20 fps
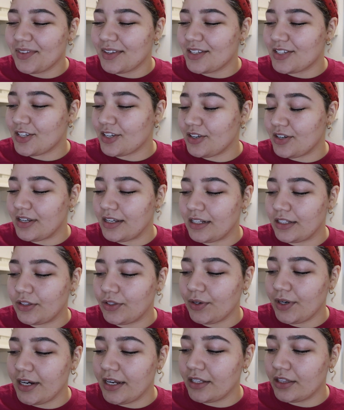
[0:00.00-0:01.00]
So you need
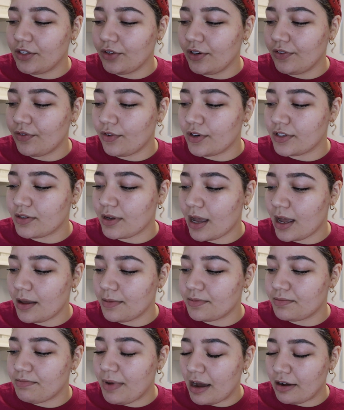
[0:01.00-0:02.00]
3 3/4
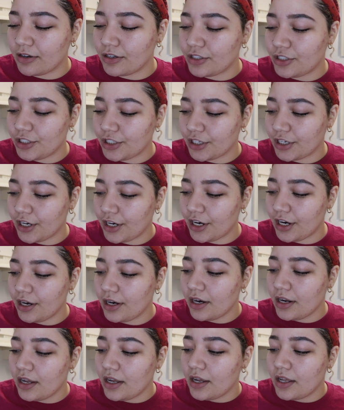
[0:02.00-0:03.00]
cup powdered sugar,
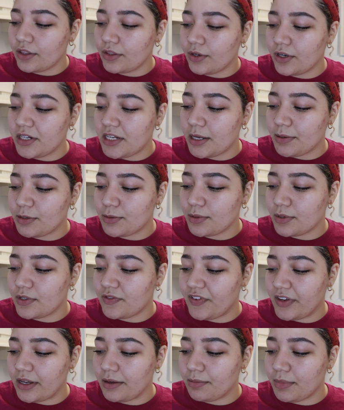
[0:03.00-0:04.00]
3 tablespoons
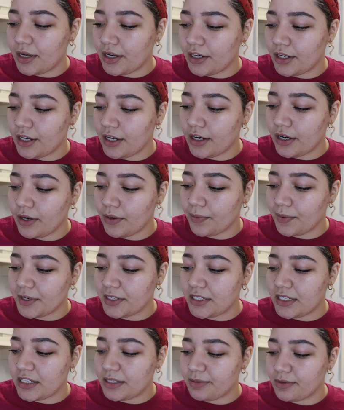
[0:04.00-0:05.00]
vegan butter, 1
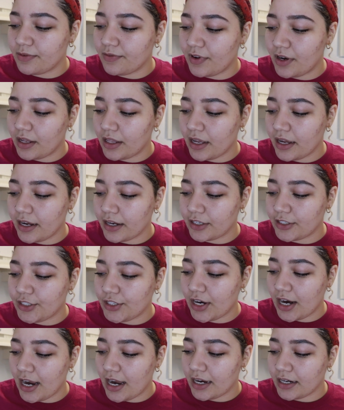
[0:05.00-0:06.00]
teaspoon vanilla
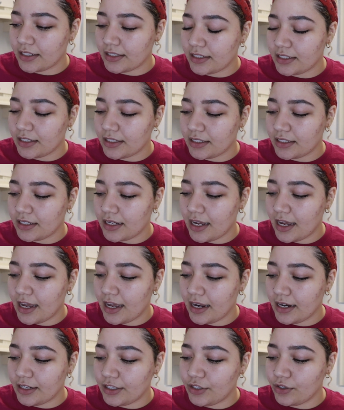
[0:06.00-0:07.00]
extract,
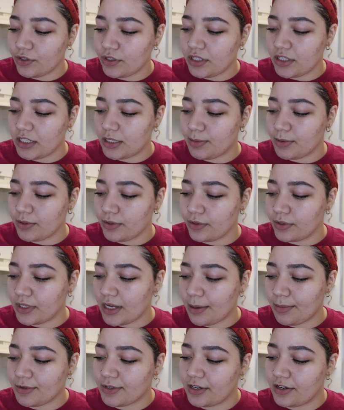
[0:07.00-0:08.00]
and 2 teaspoons
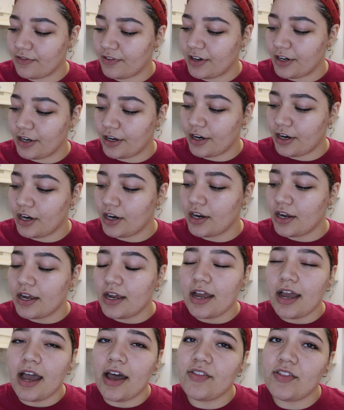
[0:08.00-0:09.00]
apple cider vinegar.
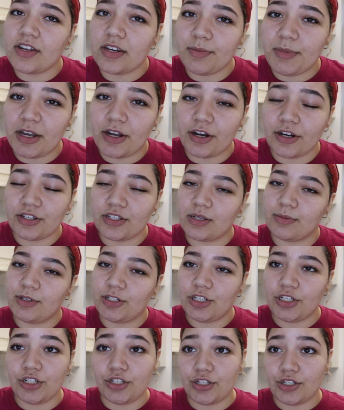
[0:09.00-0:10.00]
And then to make hers lemon,
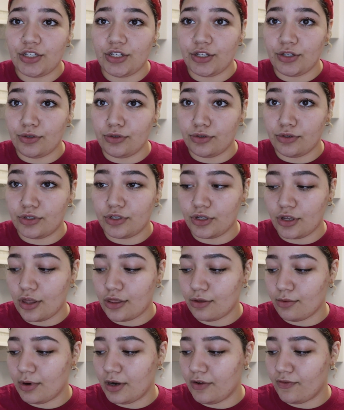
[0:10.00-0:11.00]
she just used
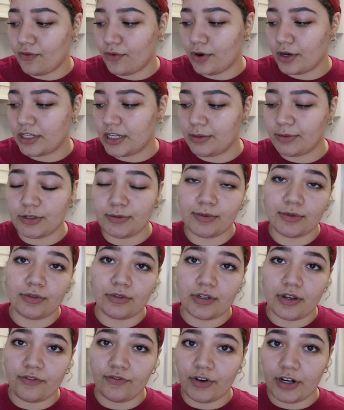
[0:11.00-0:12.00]
3 to 4
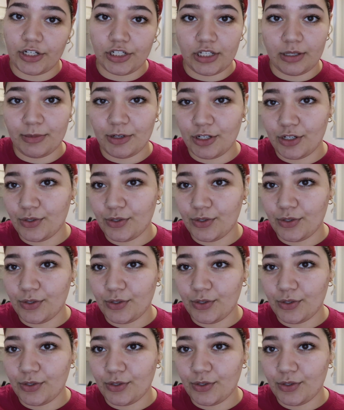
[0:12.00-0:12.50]
tablespoons of fresh lemon